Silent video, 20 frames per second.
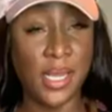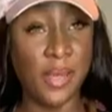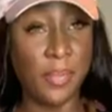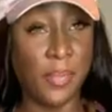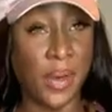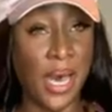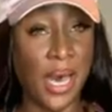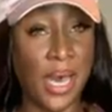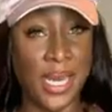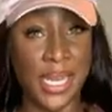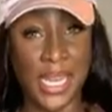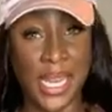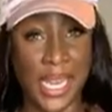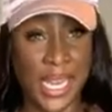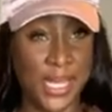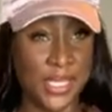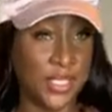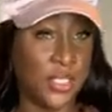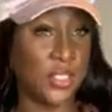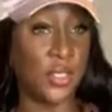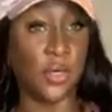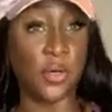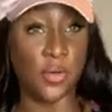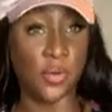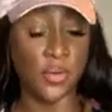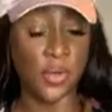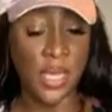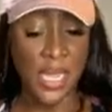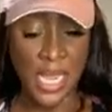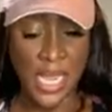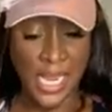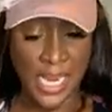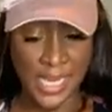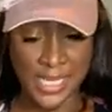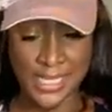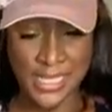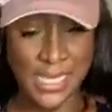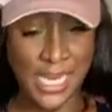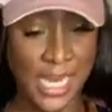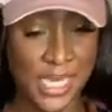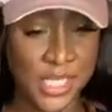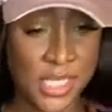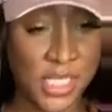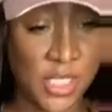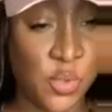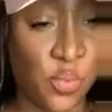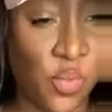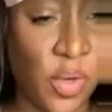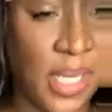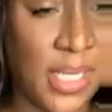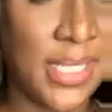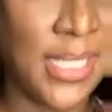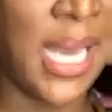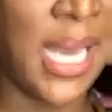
body, and soul. It's not just one